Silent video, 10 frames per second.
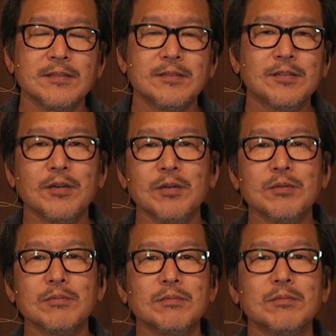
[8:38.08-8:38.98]

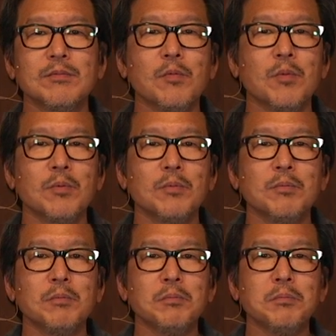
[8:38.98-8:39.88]
So
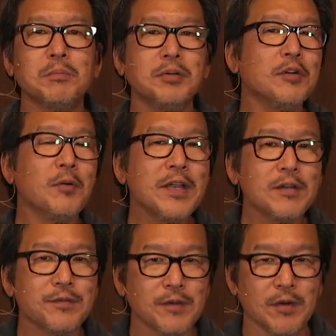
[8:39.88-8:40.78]
put away
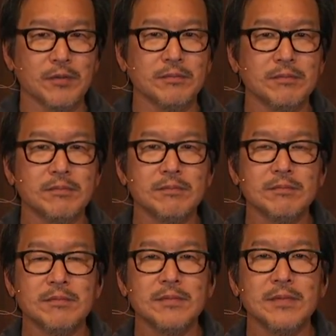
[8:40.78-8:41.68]
your phone.
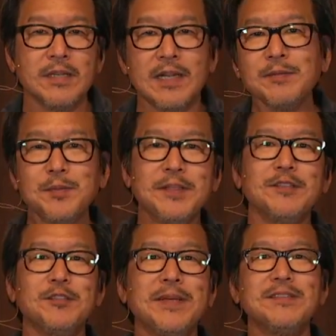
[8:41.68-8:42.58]
And I'm speaking
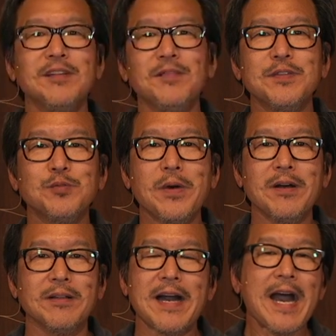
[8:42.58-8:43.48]
to myself as
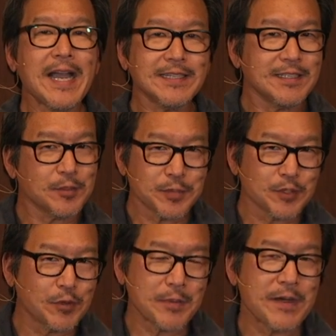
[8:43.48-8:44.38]
well. I need to put
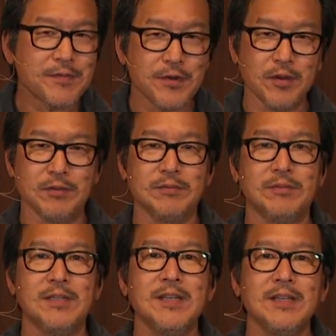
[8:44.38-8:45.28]
away my phone.
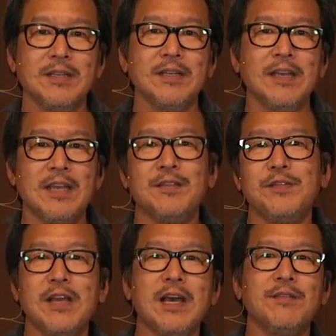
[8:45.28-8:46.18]
And if
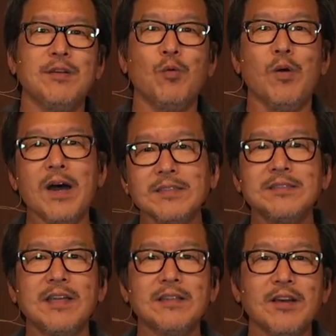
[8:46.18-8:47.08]
you have a watch
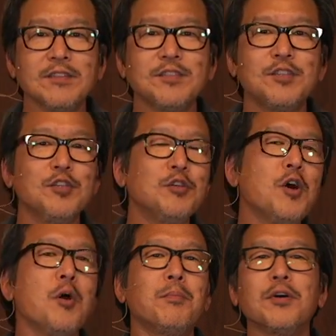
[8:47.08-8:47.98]
that talks to you,
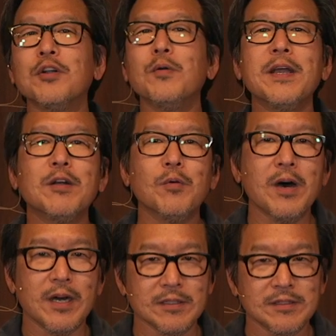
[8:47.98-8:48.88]
put away your
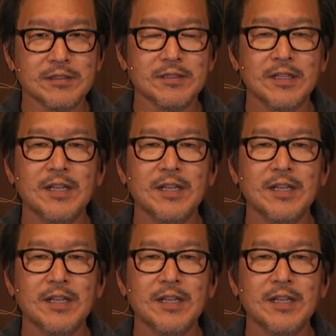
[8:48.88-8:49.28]
watch